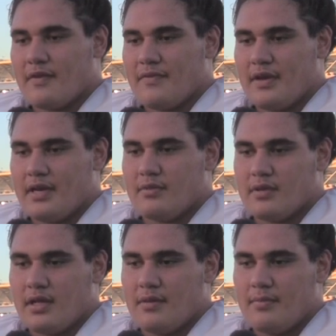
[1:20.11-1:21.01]
I fit in
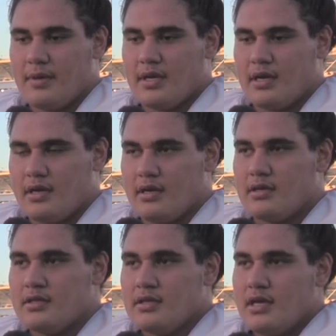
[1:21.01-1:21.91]
with them, but
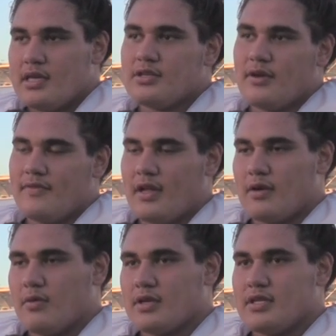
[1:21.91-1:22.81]
I still have a
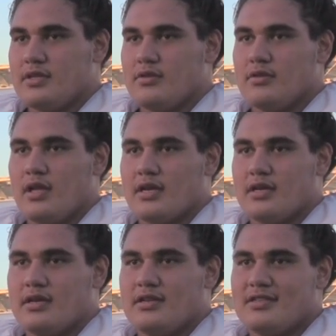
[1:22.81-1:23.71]
lot of work to do, a lot
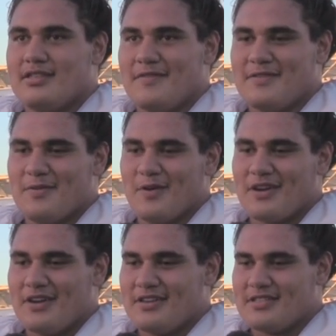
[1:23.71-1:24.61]
of stuff to
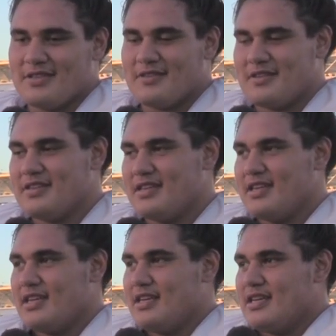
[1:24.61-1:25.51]
work on. So,
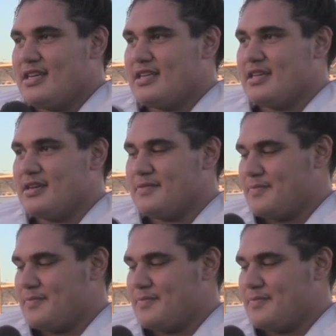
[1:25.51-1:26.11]
yeah.